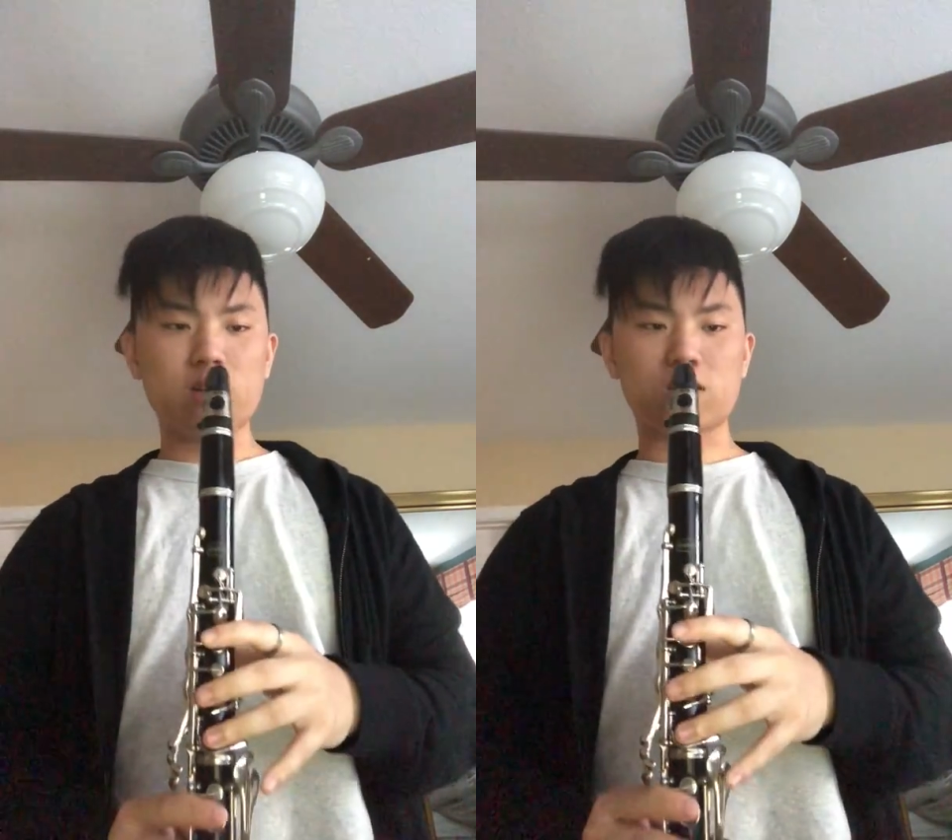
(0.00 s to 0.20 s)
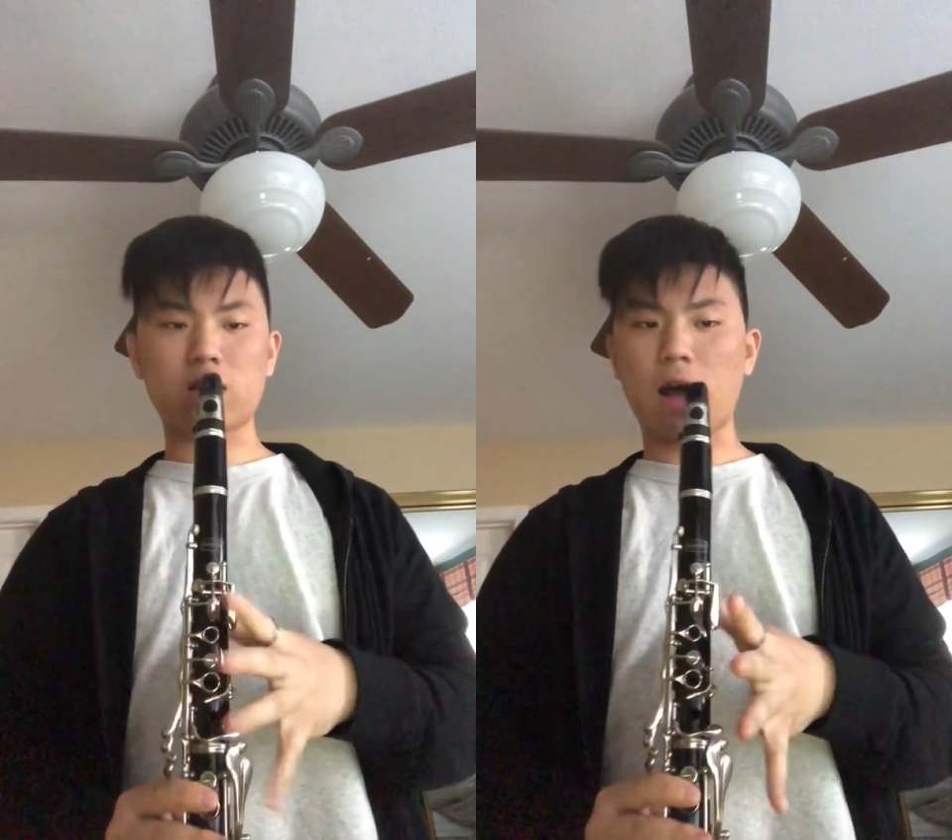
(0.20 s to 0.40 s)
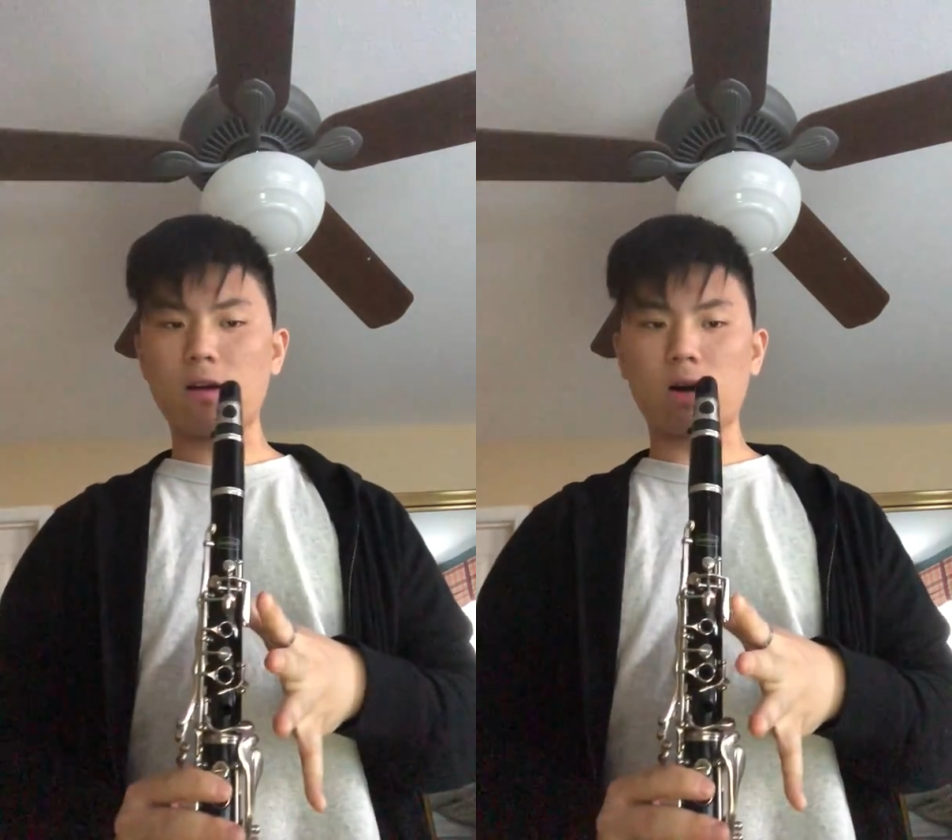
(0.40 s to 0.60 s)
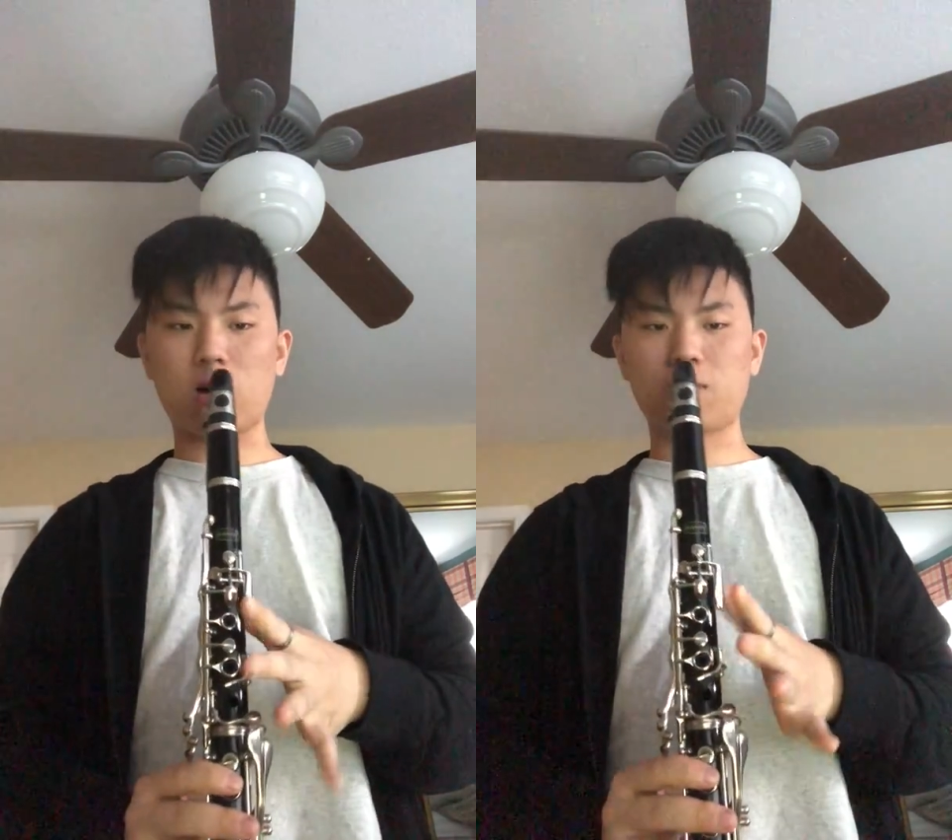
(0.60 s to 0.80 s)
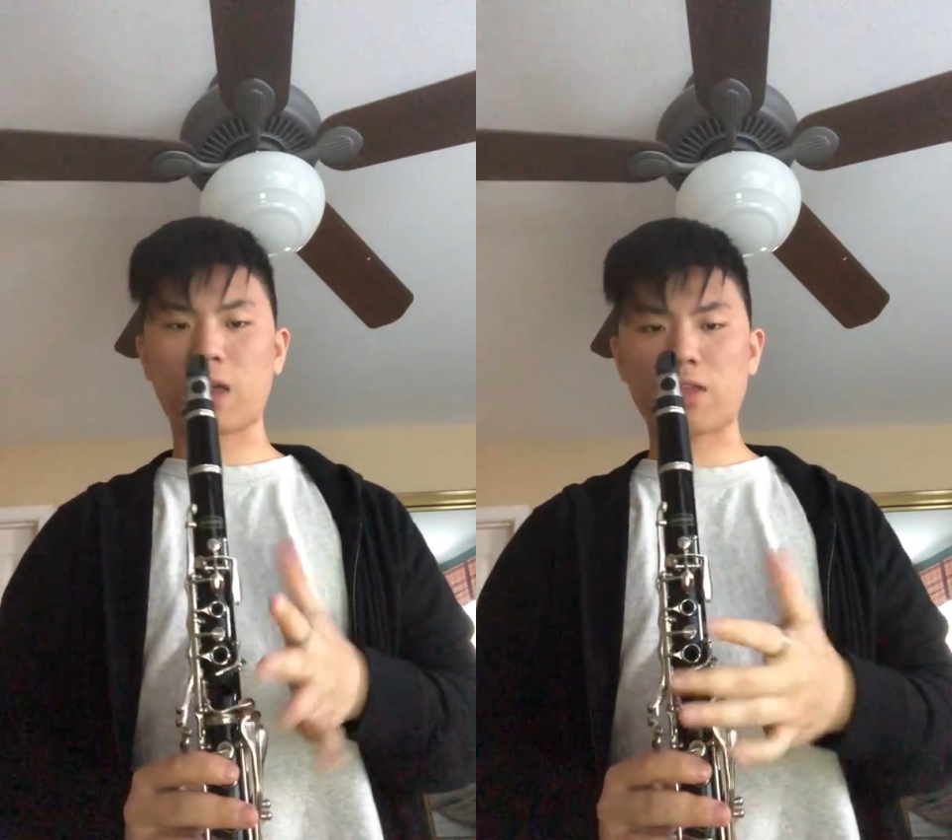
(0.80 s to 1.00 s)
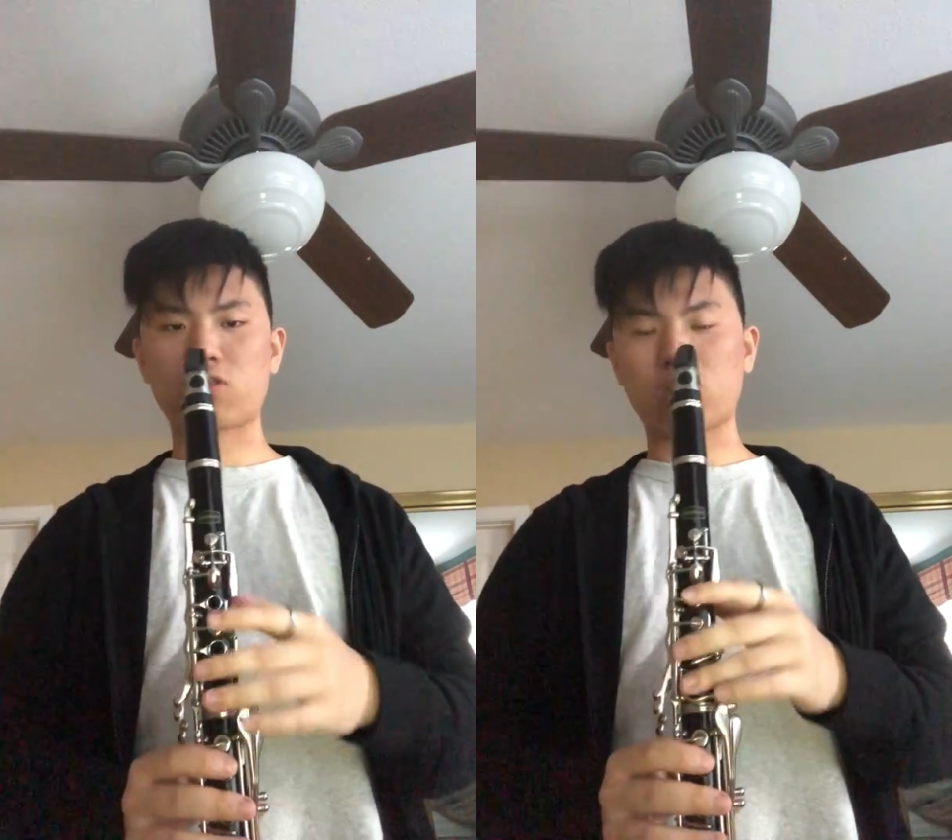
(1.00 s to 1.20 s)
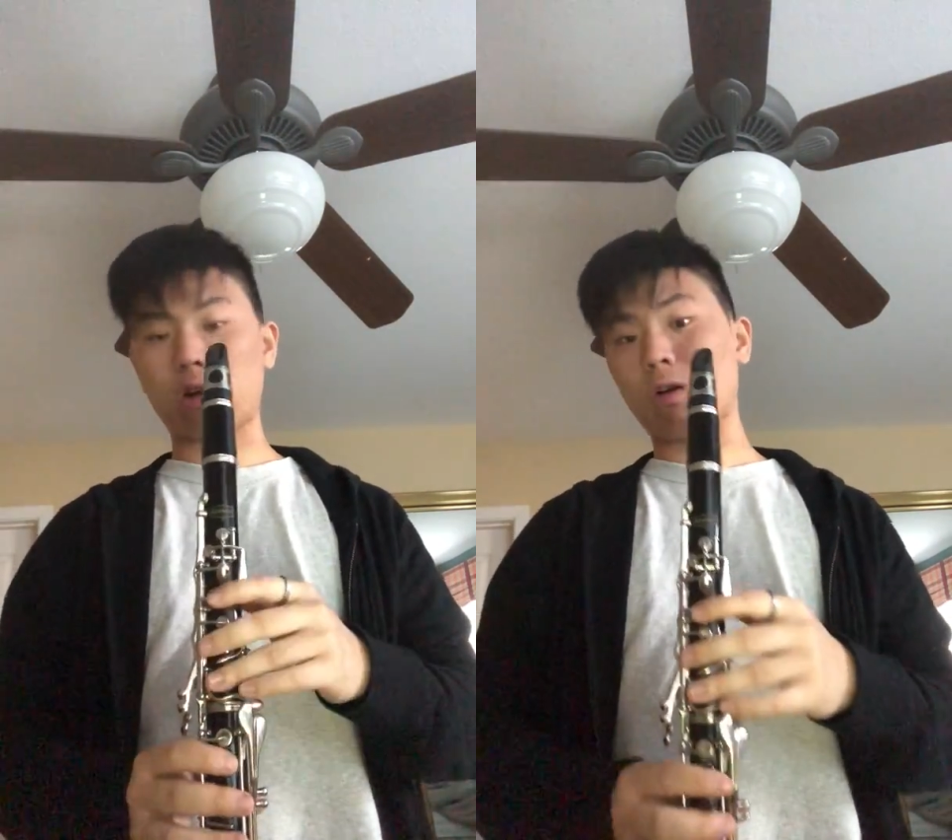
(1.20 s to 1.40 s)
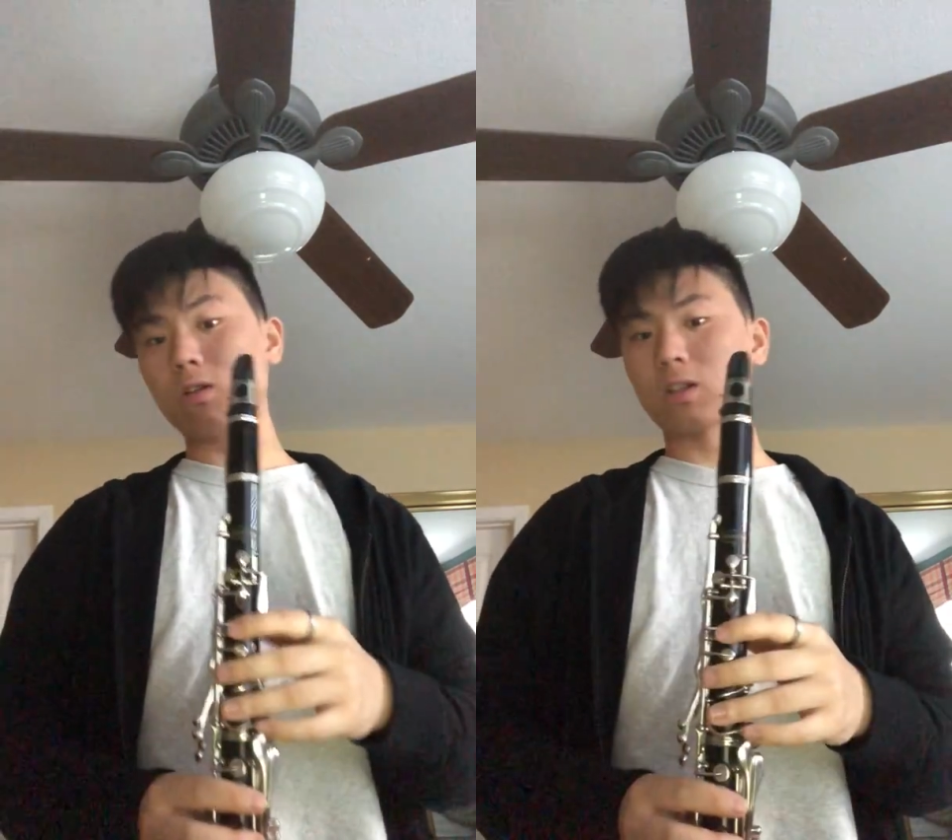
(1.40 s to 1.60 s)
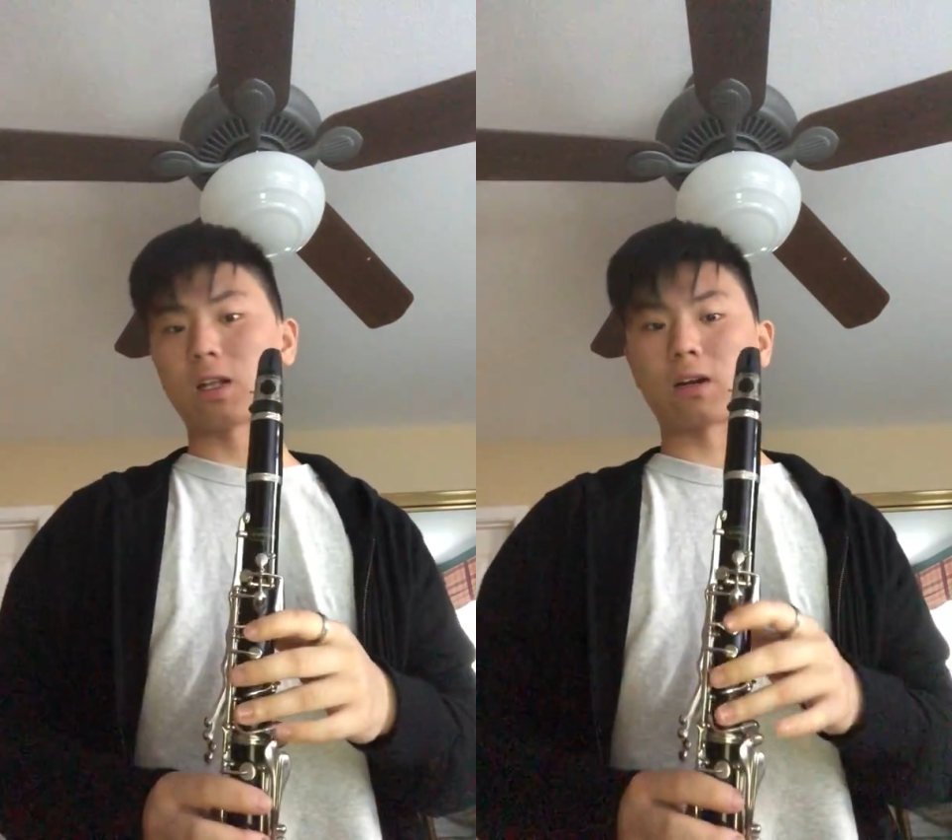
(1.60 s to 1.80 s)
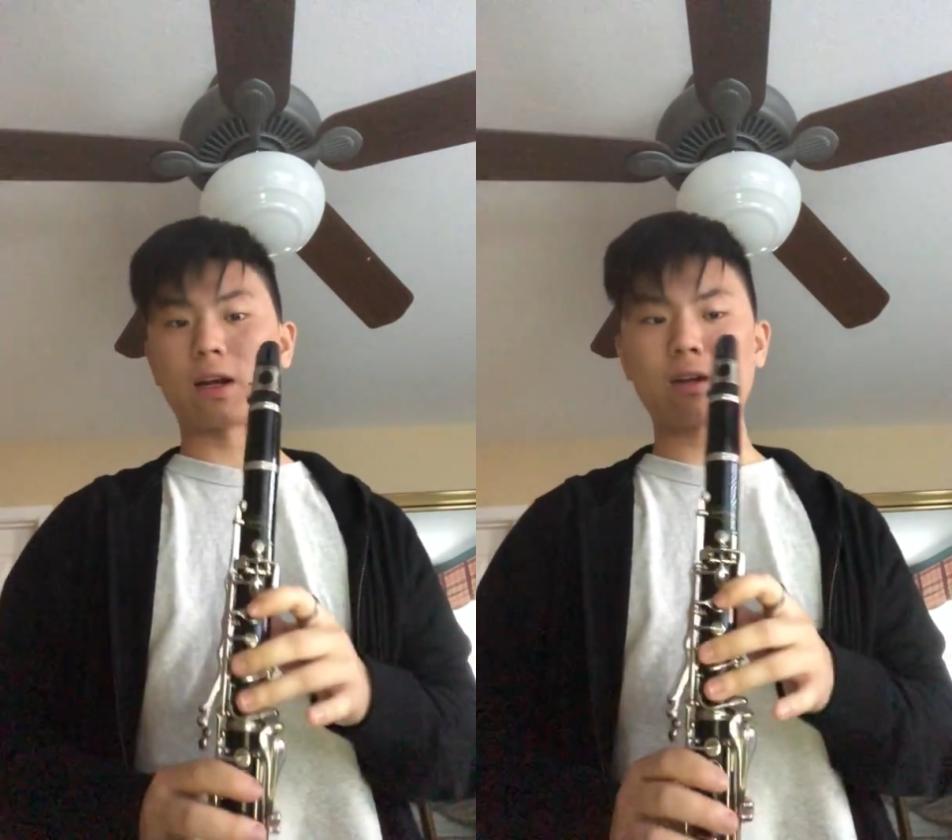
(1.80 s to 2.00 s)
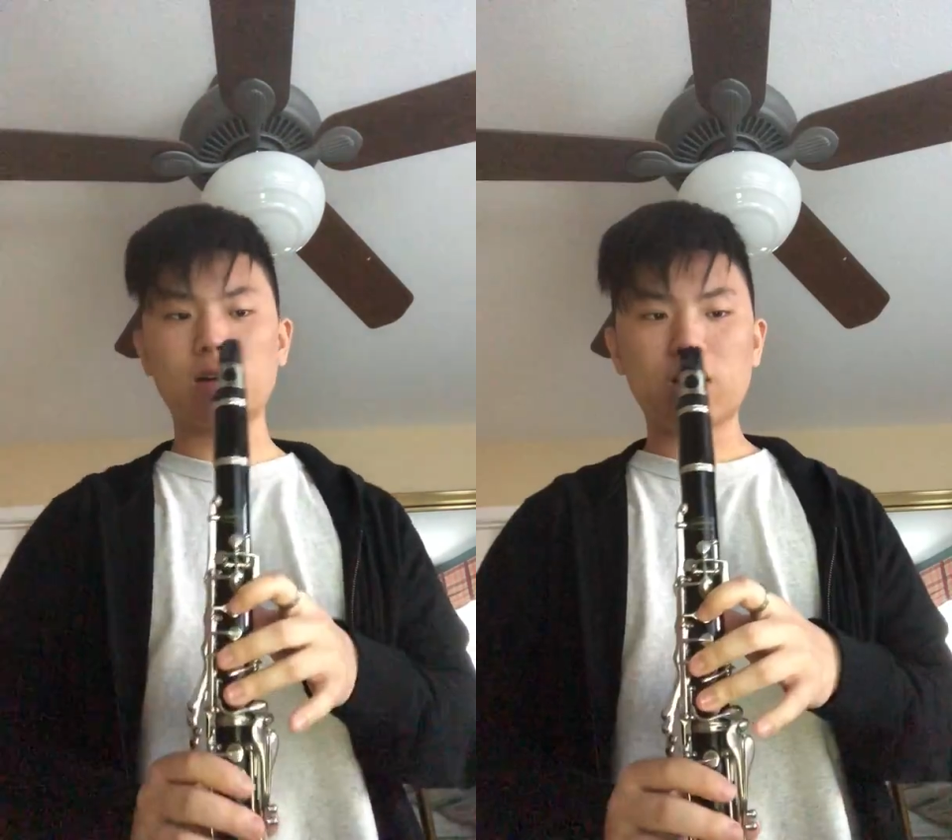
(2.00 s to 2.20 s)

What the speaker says: So now that you know how to hold the clarinet,